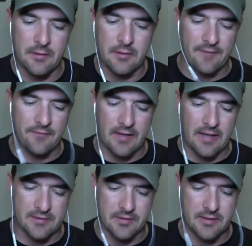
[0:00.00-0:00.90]
they do
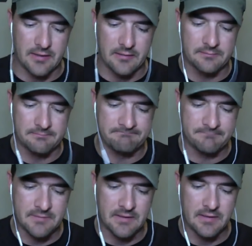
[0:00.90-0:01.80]
have actually a uh,
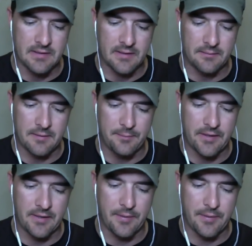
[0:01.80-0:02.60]
a,